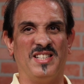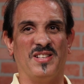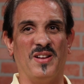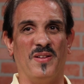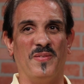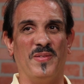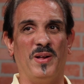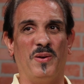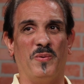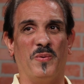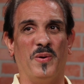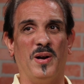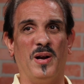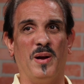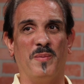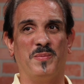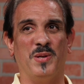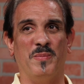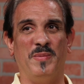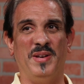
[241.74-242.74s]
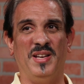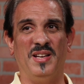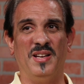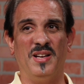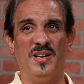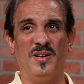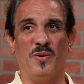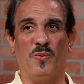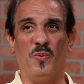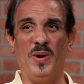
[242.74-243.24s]
so they'll run up to me,
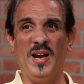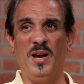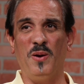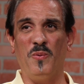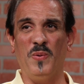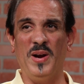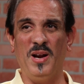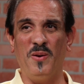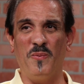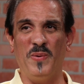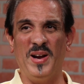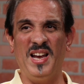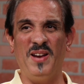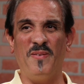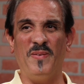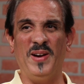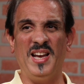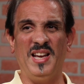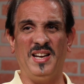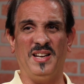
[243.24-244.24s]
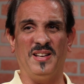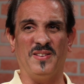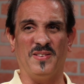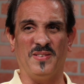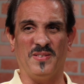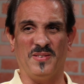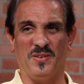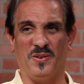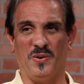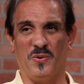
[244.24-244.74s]
wait, wait, wait, wait,
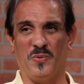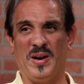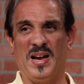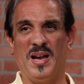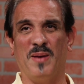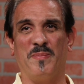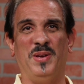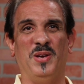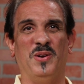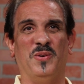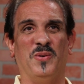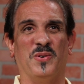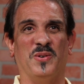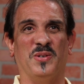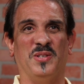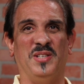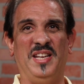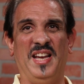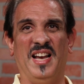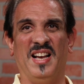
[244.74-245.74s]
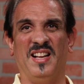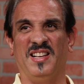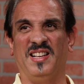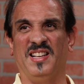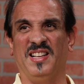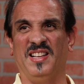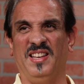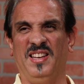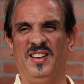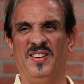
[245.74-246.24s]
and grab you or
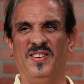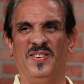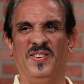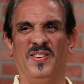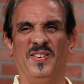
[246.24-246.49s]
yell at you.